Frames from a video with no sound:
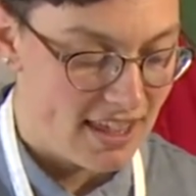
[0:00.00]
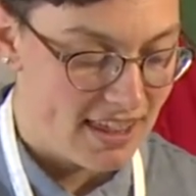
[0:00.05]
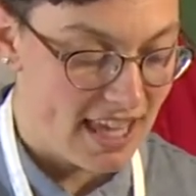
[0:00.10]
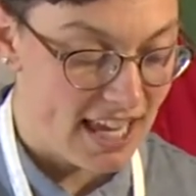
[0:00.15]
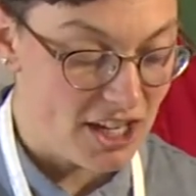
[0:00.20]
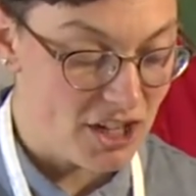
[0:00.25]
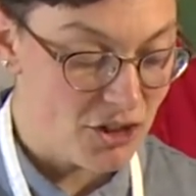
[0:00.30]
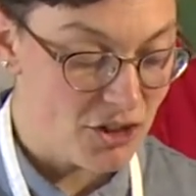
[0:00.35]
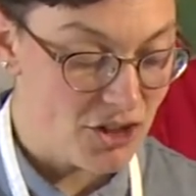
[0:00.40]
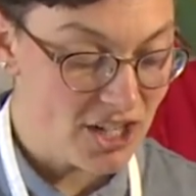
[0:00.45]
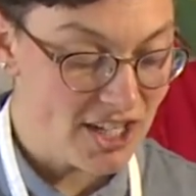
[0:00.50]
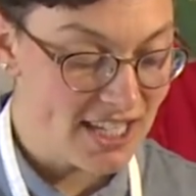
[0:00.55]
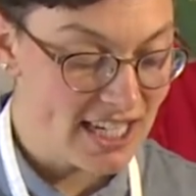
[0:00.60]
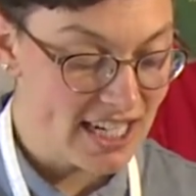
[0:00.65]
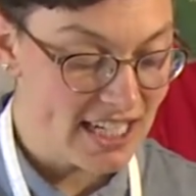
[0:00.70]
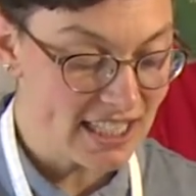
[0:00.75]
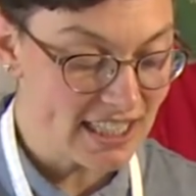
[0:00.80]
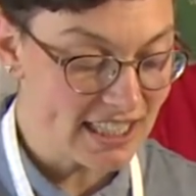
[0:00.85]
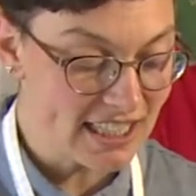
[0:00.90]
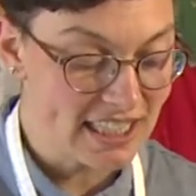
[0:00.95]
that you just
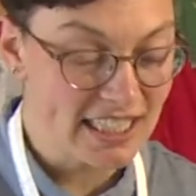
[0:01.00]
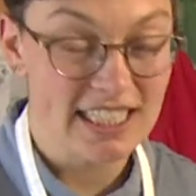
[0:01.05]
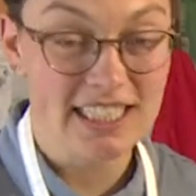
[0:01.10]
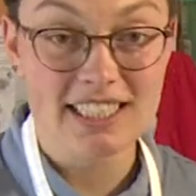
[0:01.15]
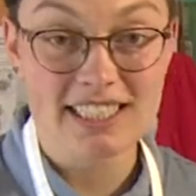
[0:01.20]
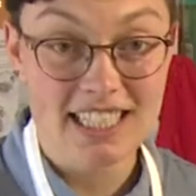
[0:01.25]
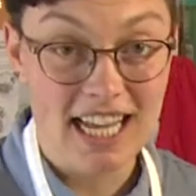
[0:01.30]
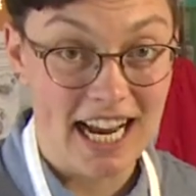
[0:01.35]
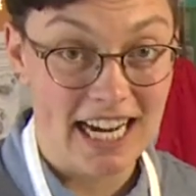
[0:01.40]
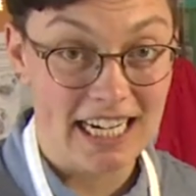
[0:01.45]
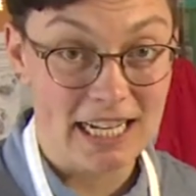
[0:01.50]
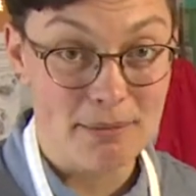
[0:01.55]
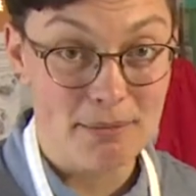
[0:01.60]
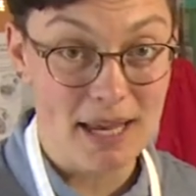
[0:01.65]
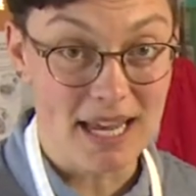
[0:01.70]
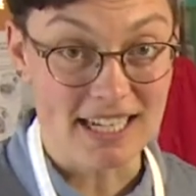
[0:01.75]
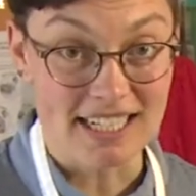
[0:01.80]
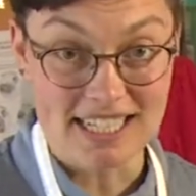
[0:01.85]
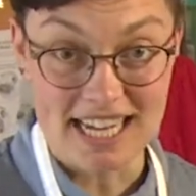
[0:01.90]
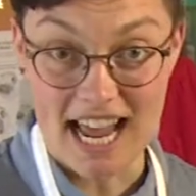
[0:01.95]
need a little tiny
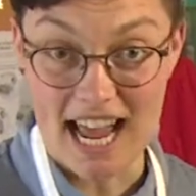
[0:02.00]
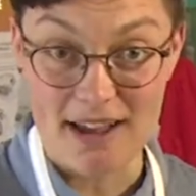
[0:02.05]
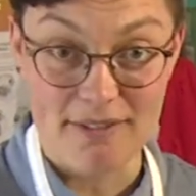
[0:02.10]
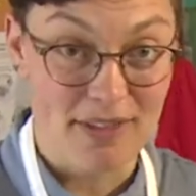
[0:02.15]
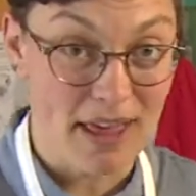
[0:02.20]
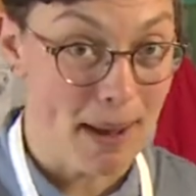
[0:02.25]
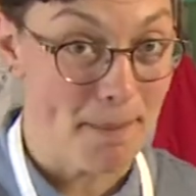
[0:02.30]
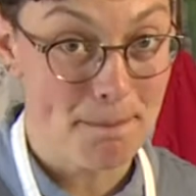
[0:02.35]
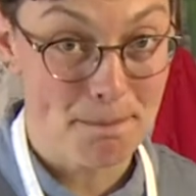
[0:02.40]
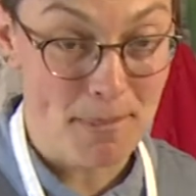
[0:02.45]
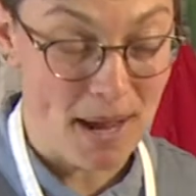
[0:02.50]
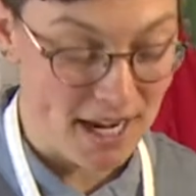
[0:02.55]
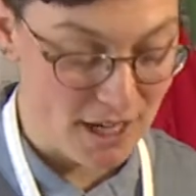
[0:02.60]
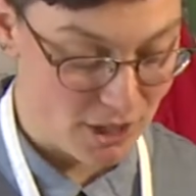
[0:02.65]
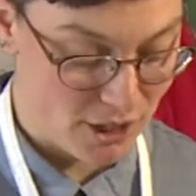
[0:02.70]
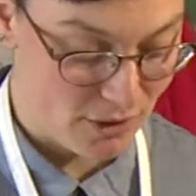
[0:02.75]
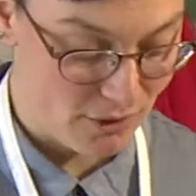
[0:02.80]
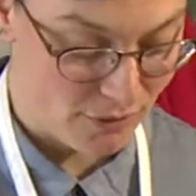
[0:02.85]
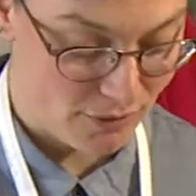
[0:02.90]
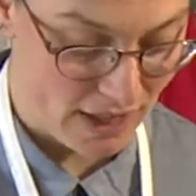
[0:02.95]
bit to have that
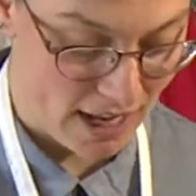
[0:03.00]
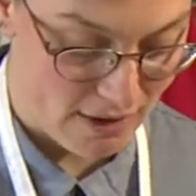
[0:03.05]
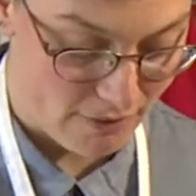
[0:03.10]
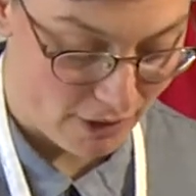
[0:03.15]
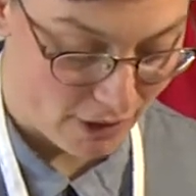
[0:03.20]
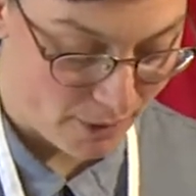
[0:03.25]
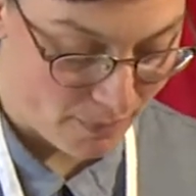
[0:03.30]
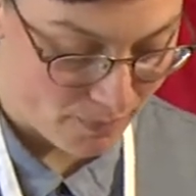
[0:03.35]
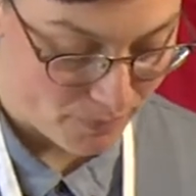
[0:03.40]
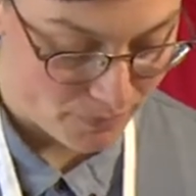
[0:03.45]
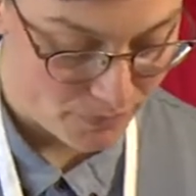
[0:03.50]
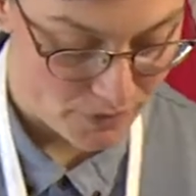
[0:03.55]
punch of flavor.